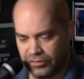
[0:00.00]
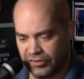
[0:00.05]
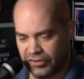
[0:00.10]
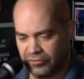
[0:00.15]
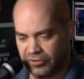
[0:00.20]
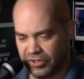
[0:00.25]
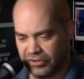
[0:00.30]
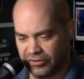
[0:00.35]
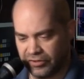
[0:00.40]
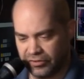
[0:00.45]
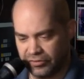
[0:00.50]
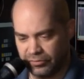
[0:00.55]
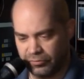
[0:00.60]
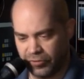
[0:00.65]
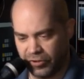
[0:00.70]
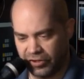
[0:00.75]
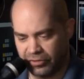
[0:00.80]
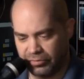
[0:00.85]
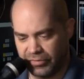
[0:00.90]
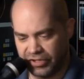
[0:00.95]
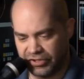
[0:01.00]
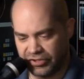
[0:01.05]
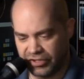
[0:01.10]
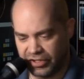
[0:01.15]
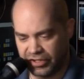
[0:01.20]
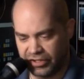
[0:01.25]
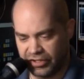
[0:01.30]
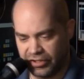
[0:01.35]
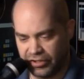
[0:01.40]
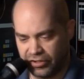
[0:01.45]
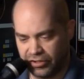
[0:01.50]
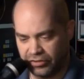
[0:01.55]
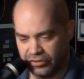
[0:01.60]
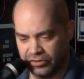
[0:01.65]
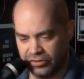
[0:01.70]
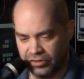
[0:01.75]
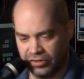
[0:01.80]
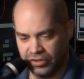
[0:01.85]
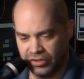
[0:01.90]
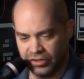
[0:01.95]
Let's see what else is worth mentioning here.
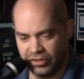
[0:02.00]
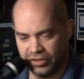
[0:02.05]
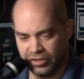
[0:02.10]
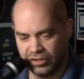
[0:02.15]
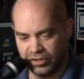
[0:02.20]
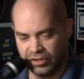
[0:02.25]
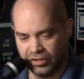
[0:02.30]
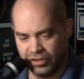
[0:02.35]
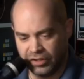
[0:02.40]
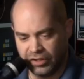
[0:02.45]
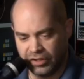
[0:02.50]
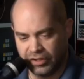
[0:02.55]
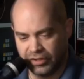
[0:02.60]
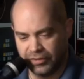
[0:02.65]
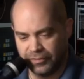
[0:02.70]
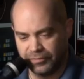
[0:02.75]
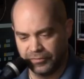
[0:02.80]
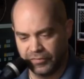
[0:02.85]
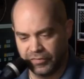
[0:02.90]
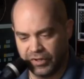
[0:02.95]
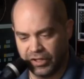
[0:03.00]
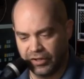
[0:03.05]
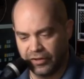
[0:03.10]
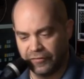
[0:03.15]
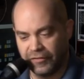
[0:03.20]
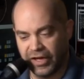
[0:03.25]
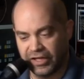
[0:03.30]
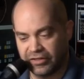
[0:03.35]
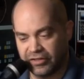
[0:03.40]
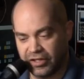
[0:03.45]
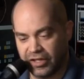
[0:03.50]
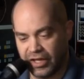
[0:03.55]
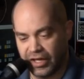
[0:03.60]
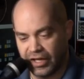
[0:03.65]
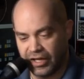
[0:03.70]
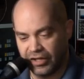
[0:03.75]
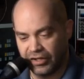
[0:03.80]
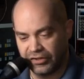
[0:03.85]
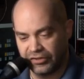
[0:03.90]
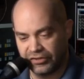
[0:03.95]
Um, the fact that it
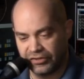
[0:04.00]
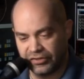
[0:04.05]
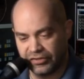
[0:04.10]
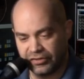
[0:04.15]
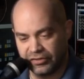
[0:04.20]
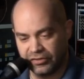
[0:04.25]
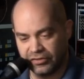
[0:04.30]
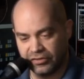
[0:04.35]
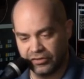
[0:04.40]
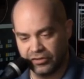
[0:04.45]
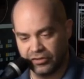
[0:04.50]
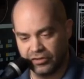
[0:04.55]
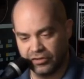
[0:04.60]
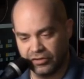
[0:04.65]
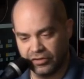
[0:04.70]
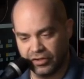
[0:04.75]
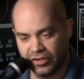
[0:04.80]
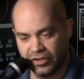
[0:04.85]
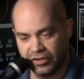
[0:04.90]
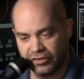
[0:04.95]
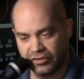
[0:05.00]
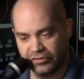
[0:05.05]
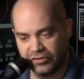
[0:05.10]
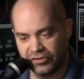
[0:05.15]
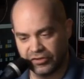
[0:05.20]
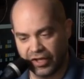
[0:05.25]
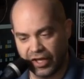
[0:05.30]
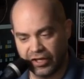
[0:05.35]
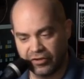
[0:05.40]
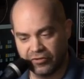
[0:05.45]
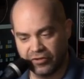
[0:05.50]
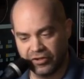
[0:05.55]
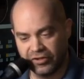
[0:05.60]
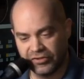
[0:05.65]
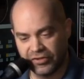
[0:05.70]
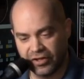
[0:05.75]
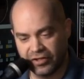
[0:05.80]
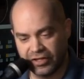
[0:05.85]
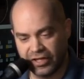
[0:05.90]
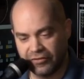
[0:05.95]
has
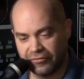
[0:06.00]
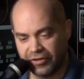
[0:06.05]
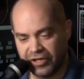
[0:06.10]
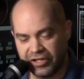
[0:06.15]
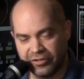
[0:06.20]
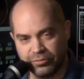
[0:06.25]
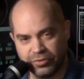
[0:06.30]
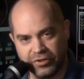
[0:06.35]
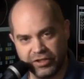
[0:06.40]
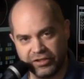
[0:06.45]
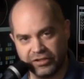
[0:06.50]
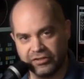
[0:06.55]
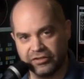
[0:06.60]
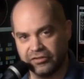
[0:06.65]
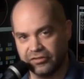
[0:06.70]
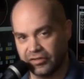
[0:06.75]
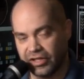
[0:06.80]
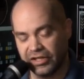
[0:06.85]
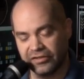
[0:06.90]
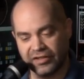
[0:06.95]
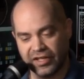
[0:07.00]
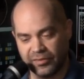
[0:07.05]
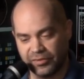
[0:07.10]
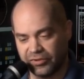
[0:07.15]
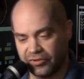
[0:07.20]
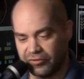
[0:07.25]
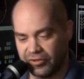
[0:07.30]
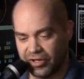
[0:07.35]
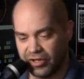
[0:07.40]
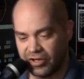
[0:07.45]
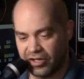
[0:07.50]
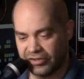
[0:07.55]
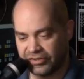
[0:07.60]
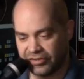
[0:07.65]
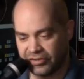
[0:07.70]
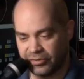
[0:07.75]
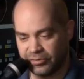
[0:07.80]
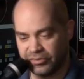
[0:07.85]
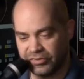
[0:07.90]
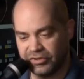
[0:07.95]
scalers on every input, that's absolutely
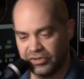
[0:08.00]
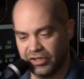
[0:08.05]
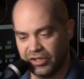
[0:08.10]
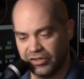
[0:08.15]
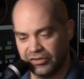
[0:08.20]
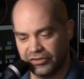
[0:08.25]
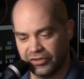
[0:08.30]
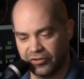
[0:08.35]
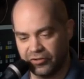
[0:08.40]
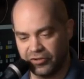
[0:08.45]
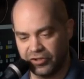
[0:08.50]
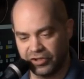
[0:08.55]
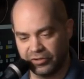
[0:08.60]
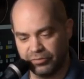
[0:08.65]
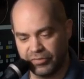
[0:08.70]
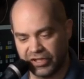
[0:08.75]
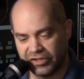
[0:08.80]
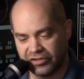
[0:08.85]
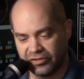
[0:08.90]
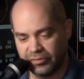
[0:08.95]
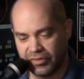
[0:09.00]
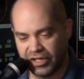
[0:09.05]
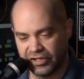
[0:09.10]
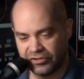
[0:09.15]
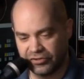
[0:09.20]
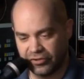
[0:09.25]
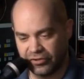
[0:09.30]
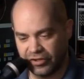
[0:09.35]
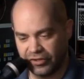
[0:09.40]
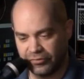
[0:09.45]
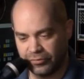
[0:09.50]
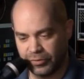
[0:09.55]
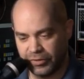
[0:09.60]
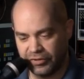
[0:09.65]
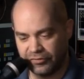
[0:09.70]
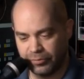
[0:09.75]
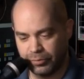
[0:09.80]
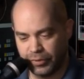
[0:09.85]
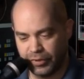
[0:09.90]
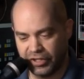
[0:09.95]
awesome. So you can mix and match your inf
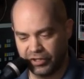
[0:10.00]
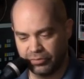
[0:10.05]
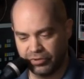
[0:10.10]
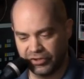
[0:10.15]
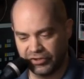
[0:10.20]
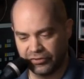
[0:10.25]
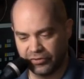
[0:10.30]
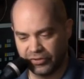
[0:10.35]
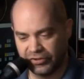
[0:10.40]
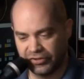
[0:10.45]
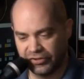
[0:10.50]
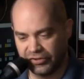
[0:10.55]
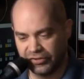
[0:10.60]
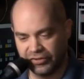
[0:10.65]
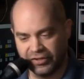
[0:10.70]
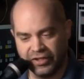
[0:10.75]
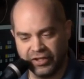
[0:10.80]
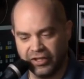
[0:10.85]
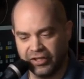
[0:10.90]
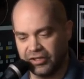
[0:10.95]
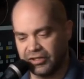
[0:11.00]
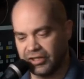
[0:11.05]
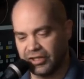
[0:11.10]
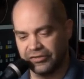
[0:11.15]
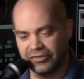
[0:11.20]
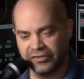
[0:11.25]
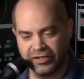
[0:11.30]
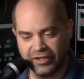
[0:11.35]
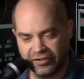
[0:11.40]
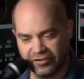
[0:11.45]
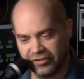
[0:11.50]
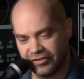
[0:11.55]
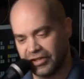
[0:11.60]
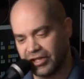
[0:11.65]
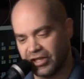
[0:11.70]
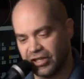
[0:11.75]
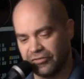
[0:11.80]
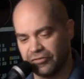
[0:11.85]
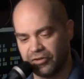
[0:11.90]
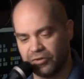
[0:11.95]
inf input sources. You have standard
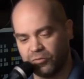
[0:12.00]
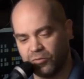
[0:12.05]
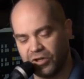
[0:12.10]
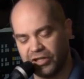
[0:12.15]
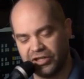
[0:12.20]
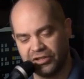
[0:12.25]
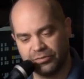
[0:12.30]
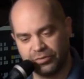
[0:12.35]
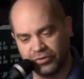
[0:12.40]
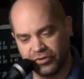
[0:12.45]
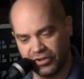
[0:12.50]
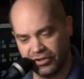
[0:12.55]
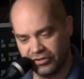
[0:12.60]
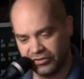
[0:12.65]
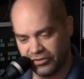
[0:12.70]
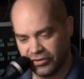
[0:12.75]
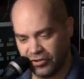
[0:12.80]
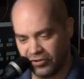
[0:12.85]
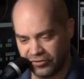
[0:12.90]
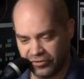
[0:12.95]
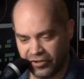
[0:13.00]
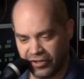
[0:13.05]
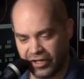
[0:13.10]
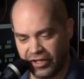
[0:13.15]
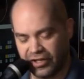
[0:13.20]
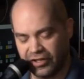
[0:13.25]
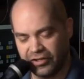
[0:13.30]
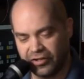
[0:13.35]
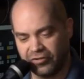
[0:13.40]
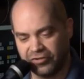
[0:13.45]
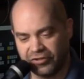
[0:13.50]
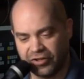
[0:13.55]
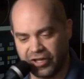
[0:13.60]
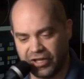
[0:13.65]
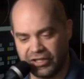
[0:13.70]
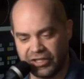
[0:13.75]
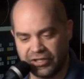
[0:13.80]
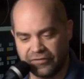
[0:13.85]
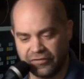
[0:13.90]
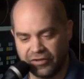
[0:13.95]
def on one input, ultra high, ultra
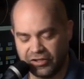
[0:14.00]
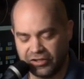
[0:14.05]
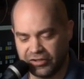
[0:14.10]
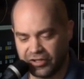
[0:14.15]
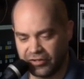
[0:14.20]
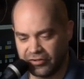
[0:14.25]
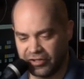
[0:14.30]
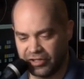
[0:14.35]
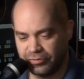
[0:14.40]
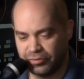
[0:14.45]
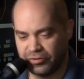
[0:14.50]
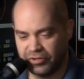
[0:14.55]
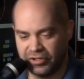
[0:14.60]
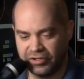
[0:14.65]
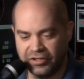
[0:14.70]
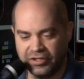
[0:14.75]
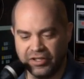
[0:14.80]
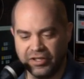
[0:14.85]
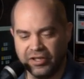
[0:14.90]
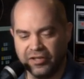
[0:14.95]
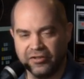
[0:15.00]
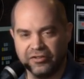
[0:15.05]
high def on another input,